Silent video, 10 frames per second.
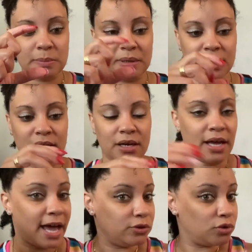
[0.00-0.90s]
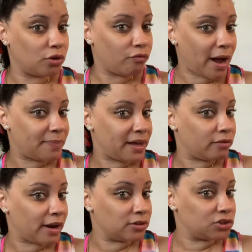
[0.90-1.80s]
big, and you can wrap that
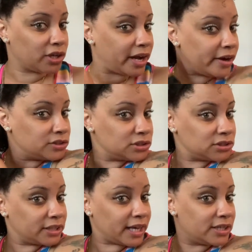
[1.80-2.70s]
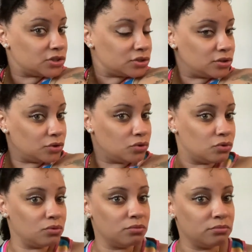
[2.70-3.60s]
around your hair just in case
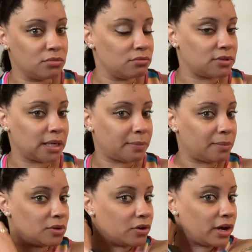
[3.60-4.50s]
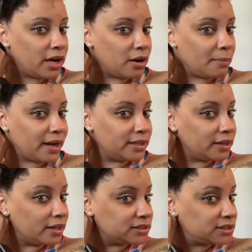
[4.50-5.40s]
you think maybe your hair might
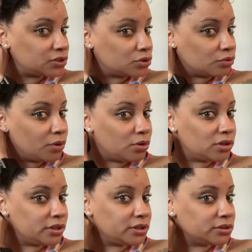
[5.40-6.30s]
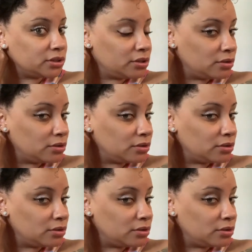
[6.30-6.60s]
stick to the rollers,